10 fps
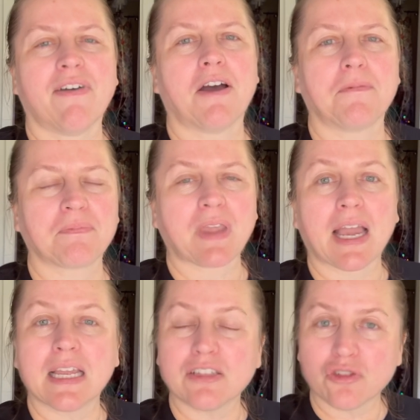out.
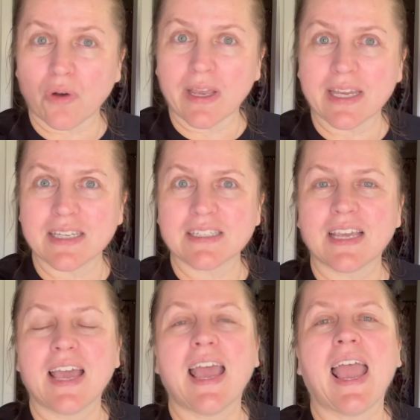I enjoy it
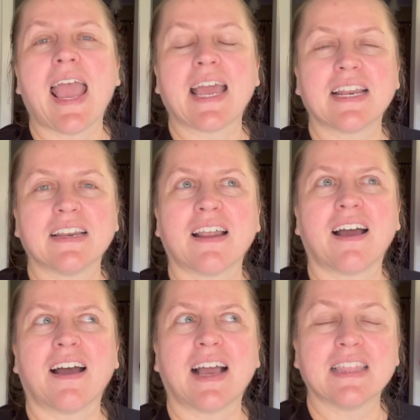and
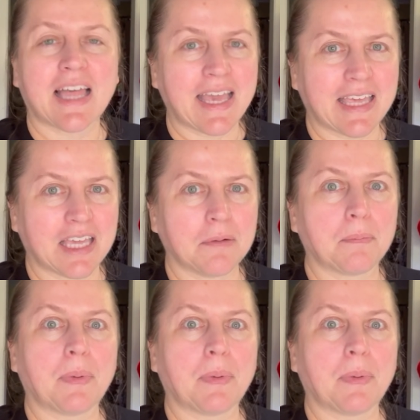I like it,